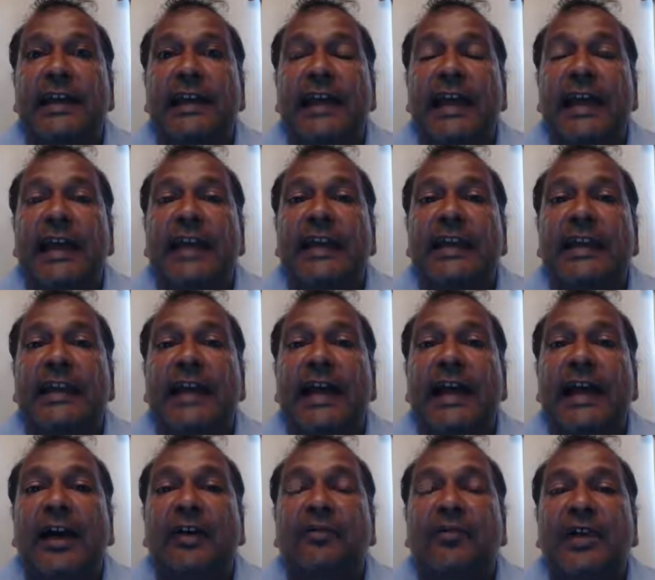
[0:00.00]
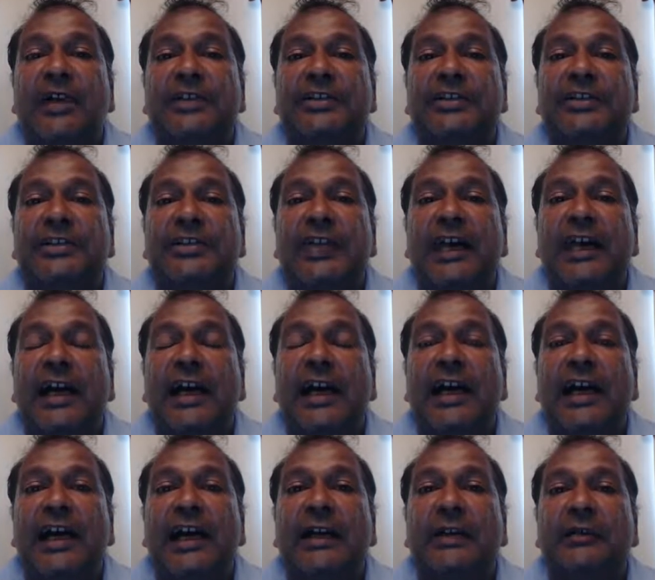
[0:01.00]
and how much
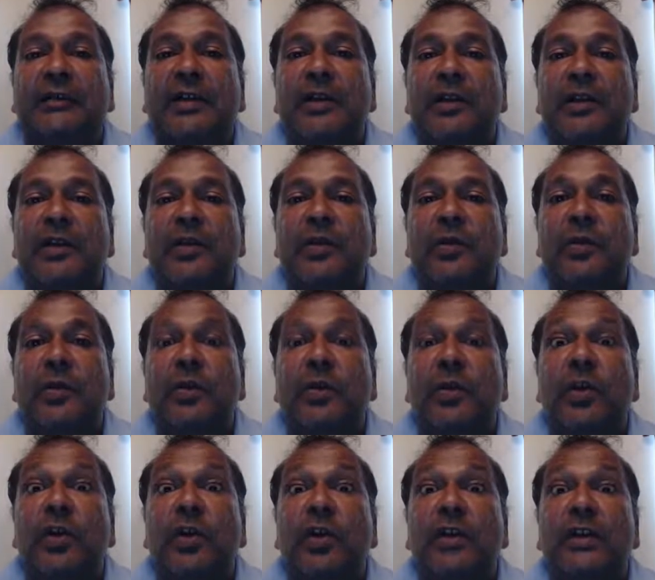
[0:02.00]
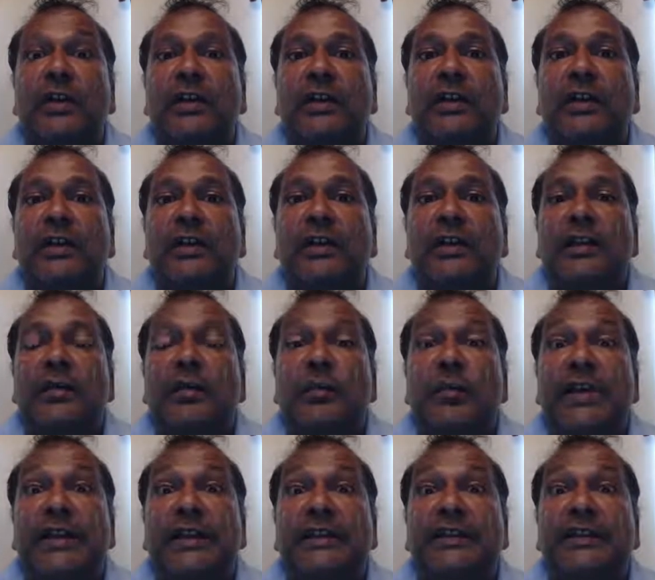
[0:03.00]
time would
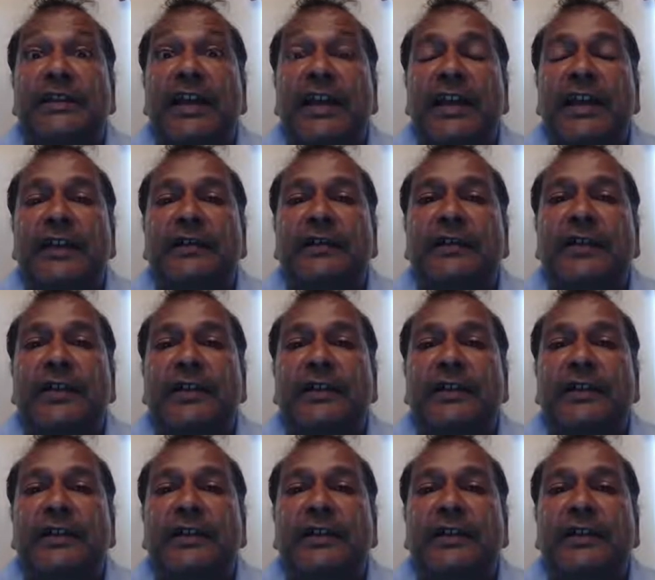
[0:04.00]
be saved?